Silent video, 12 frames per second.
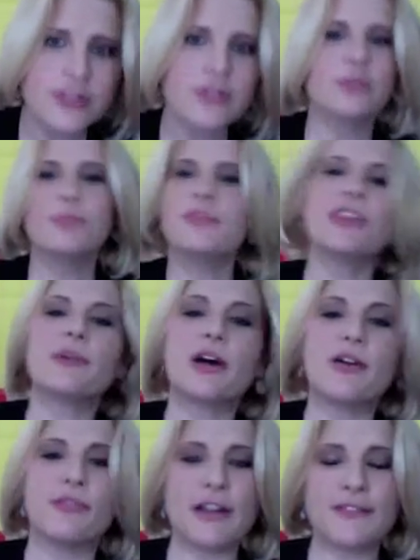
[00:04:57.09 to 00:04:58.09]
will be
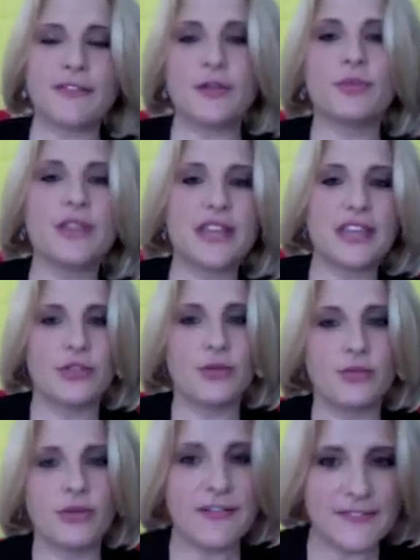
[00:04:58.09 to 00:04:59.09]
about Rafa winning the
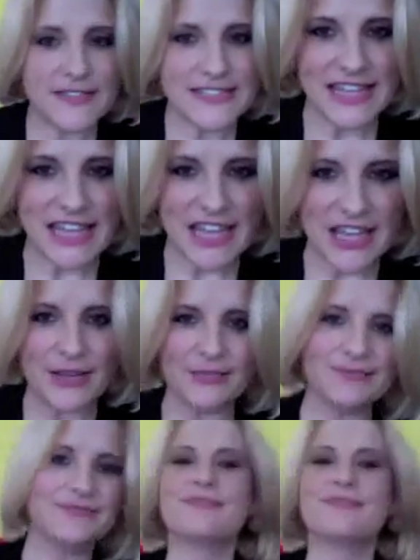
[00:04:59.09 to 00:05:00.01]
Rafa Slam.